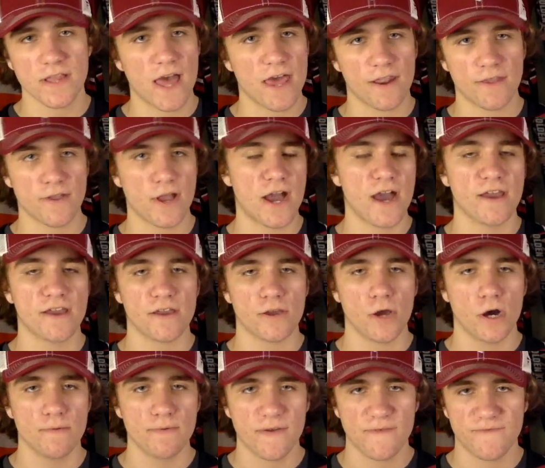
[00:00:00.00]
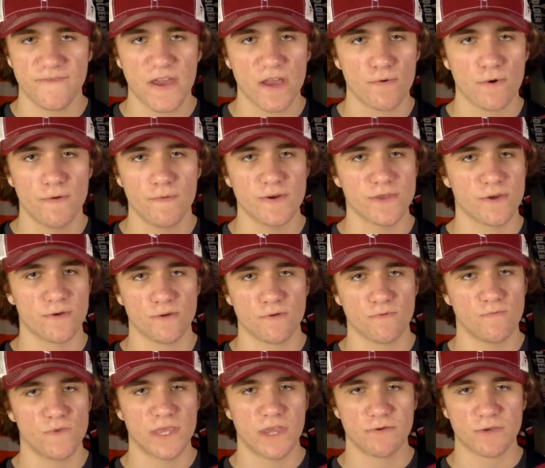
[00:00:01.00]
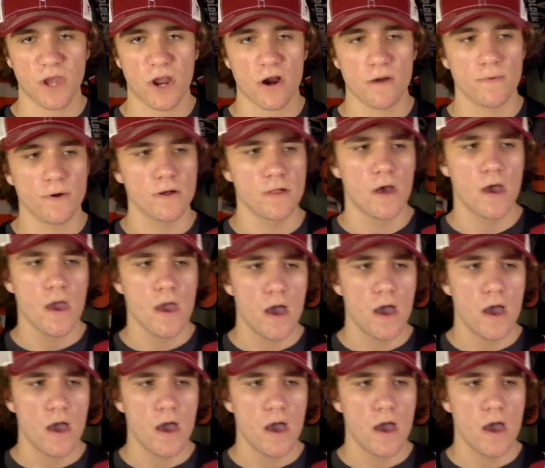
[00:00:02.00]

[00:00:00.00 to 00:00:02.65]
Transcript: I don't know how you can call me a fake one when they're terrible.